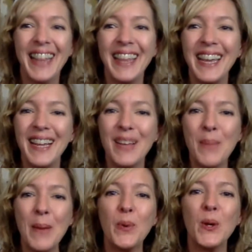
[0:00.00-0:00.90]
I
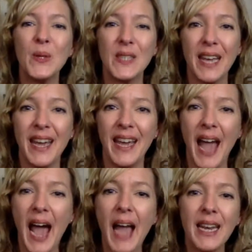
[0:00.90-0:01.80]
think people who
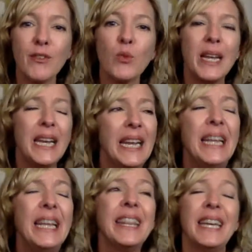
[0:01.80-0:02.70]
say, I never win
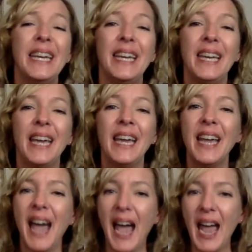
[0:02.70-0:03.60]
anything,
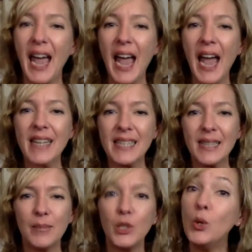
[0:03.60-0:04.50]
I ask
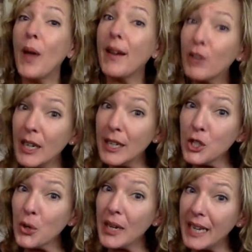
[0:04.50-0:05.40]
them, do you ever
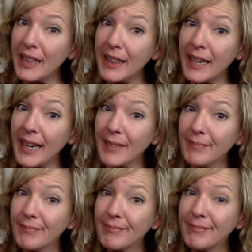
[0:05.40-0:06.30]
enter anything?